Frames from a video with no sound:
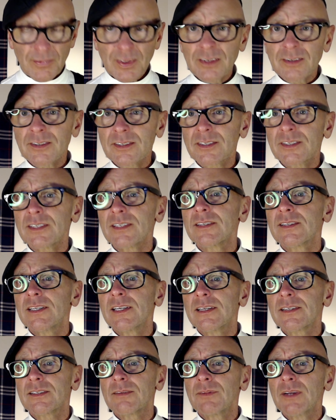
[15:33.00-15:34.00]
just to see
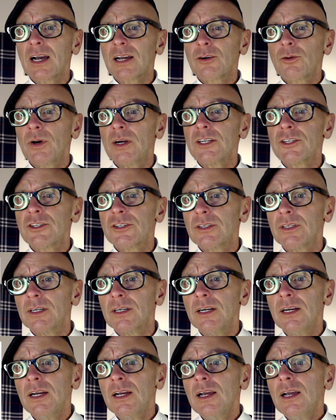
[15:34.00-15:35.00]
because I'm not quite
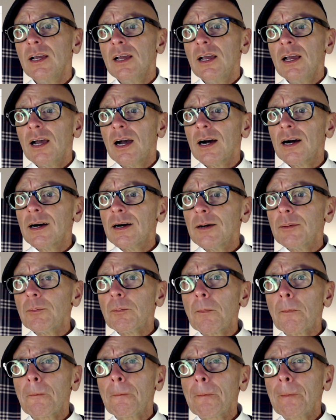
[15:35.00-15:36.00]
sure.
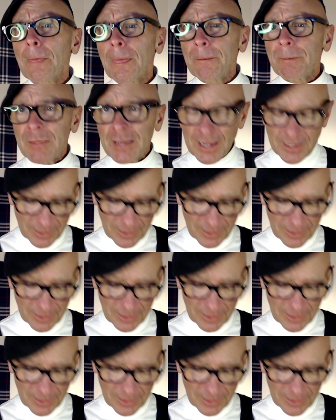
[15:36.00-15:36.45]
Um, get